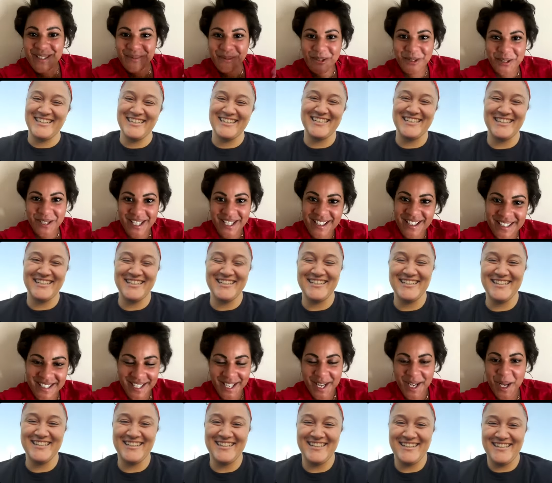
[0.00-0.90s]
Speaker 1: for joining us
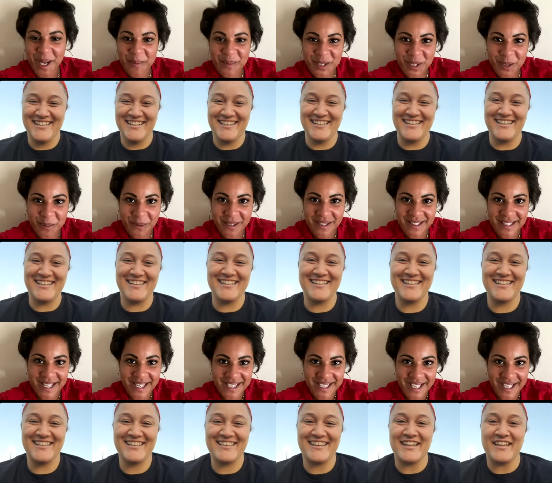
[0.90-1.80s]
today. I'm super excited
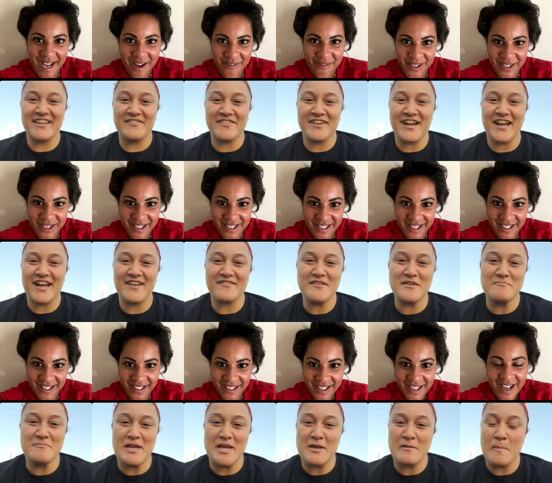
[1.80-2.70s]
to Thank you for you having here.
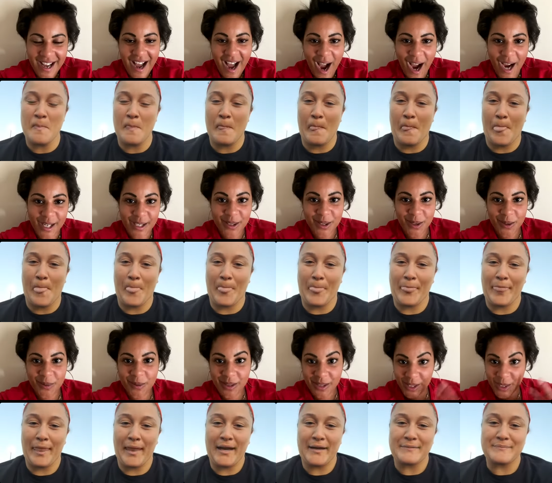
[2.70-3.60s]
me. I know
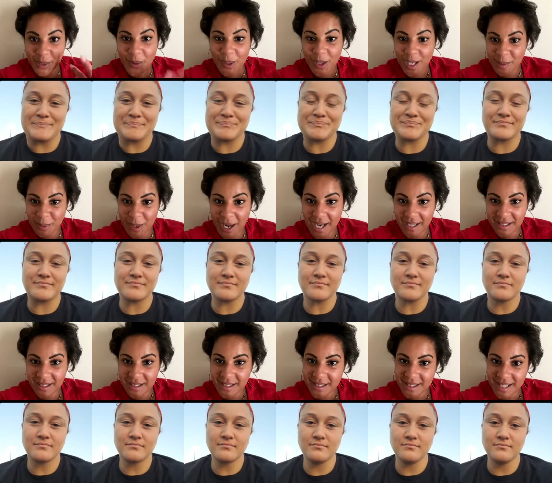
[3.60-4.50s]
you are at
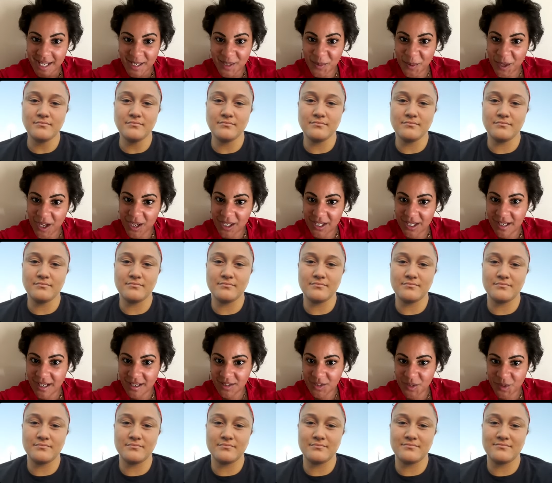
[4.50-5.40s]
practice as well. You guys
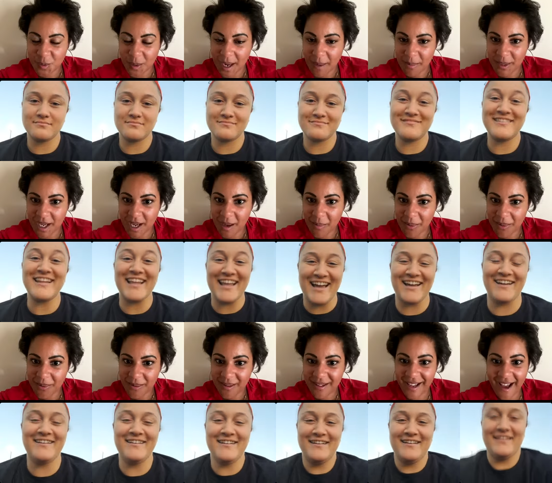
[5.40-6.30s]
just wrapped up. Yeah.
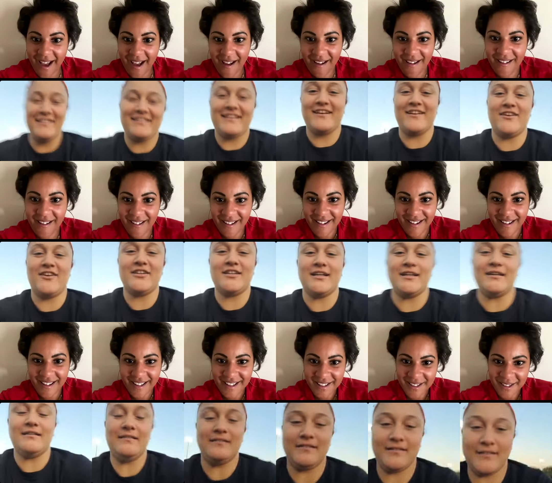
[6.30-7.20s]
Yeah. Here, hold on.
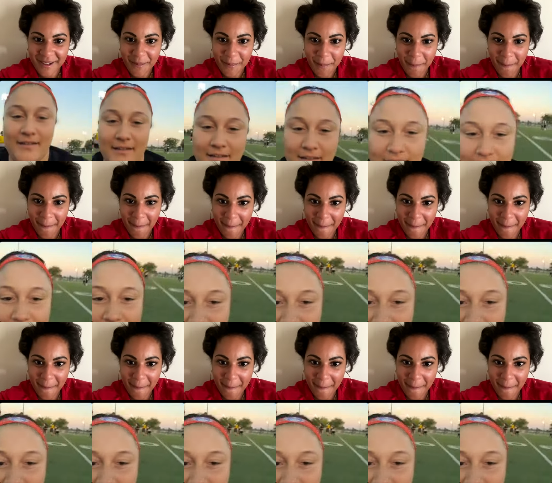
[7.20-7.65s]
There.